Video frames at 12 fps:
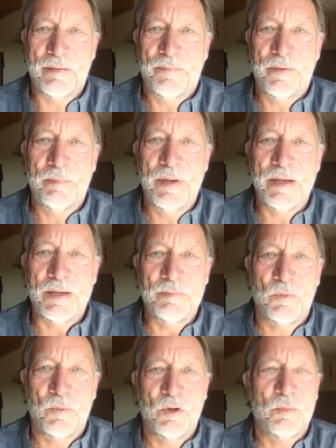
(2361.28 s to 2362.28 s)
For me, it's
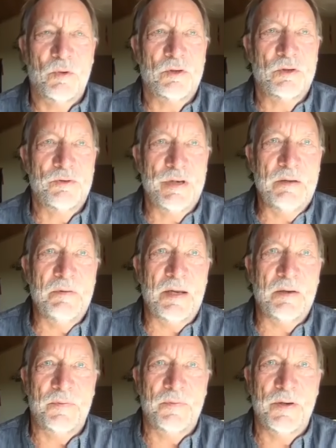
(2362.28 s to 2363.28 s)
more and more
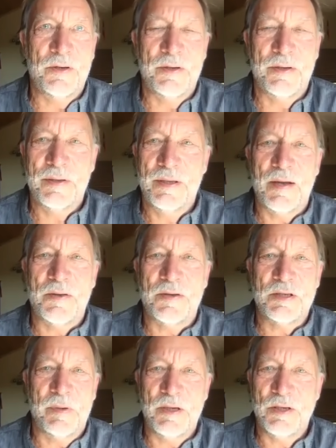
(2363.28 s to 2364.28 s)
grieving for the other
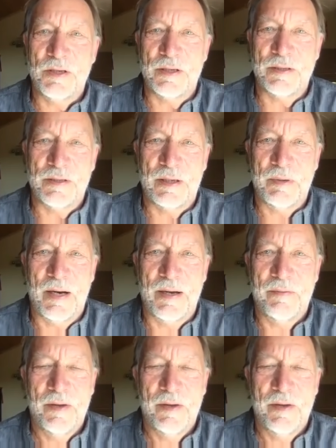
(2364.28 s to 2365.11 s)
species. I mean,